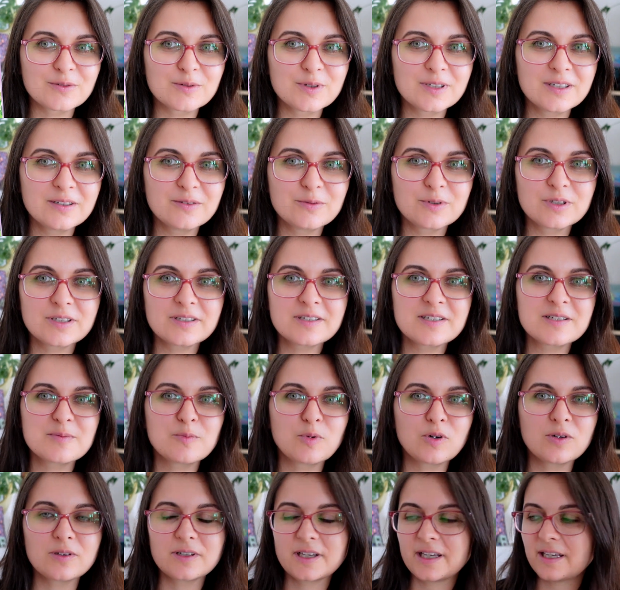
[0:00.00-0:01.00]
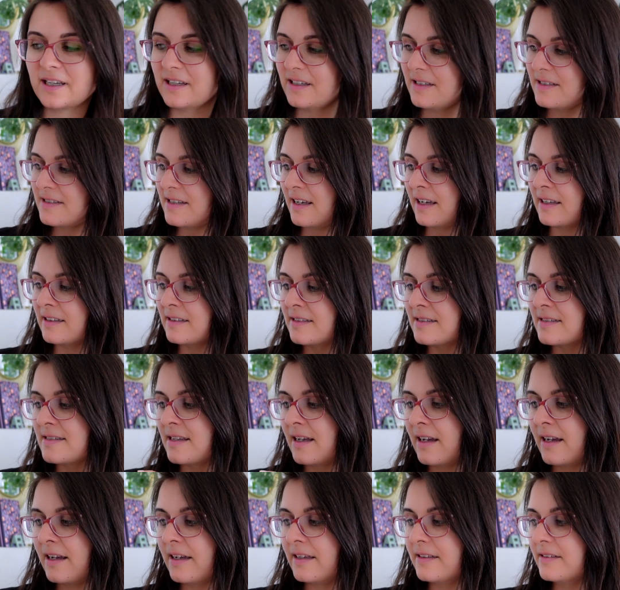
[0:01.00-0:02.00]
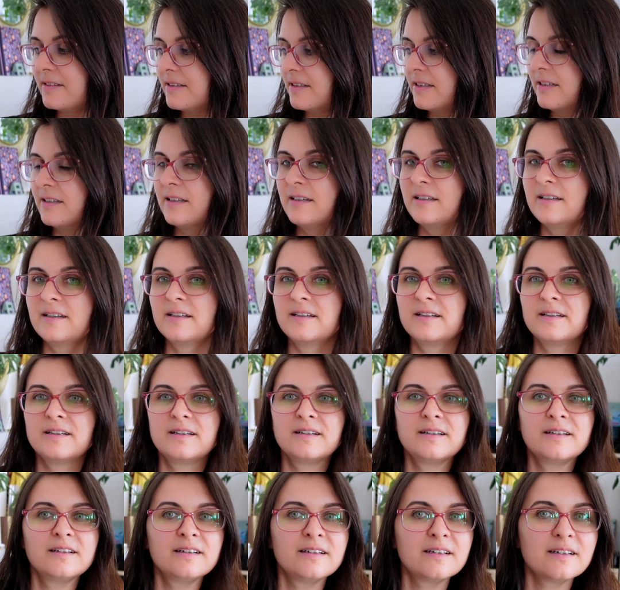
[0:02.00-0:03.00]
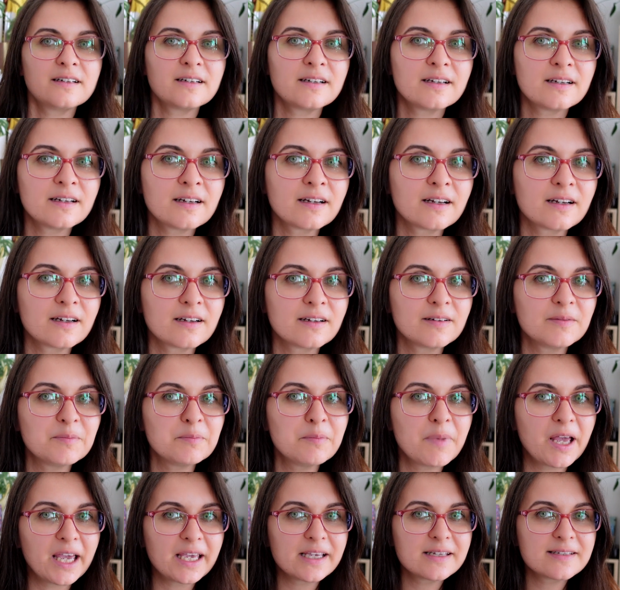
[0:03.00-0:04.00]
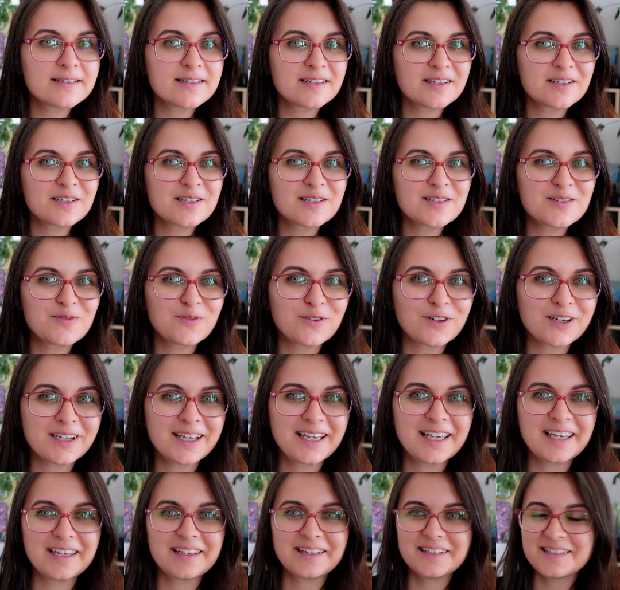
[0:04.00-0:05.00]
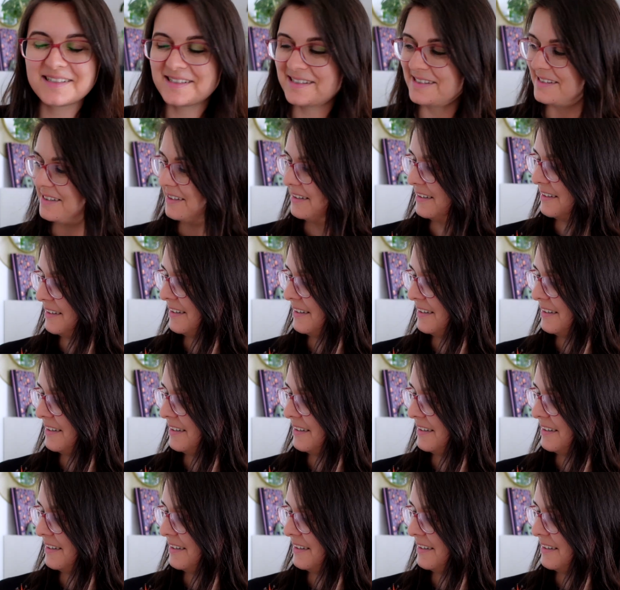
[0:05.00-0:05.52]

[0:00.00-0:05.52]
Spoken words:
really, really small kids. I designed mazes for kids